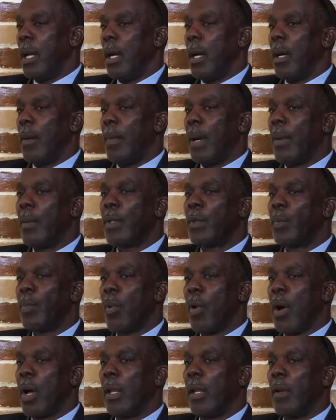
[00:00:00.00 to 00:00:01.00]
I was
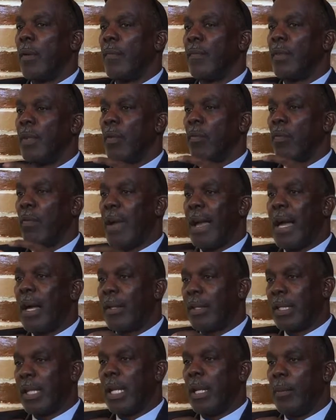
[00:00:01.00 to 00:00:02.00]
part of the
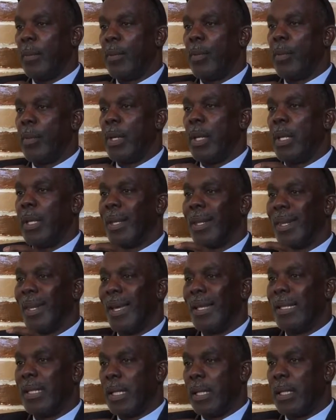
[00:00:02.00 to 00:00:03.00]
roundtable in
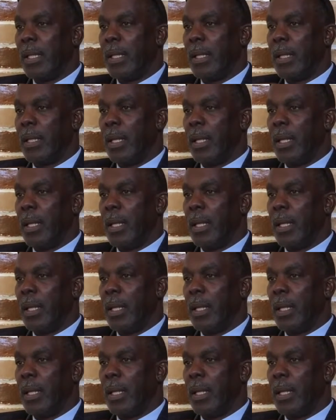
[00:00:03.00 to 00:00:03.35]
London